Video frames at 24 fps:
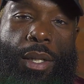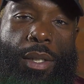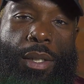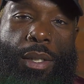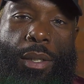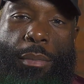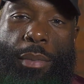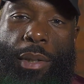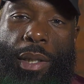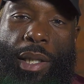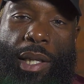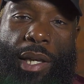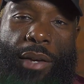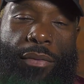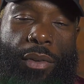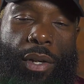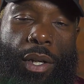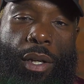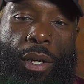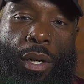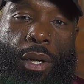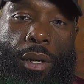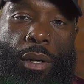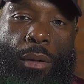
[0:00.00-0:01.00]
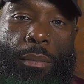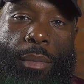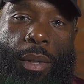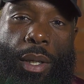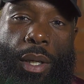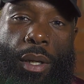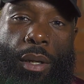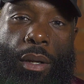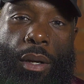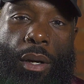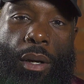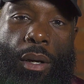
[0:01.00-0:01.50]
to be living it up,
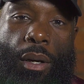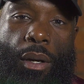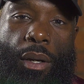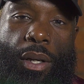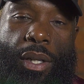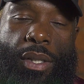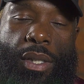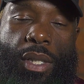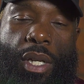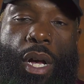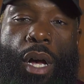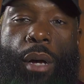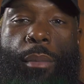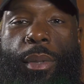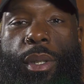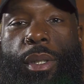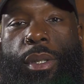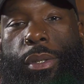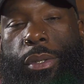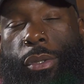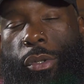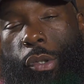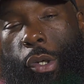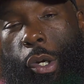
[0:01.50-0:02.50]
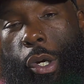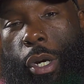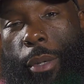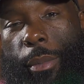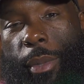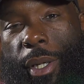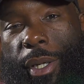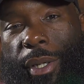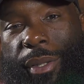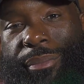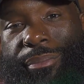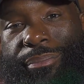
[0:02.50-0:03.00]
and it's coming, you know what I
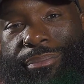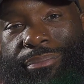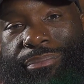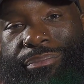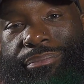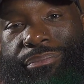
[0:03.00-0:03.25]
mean?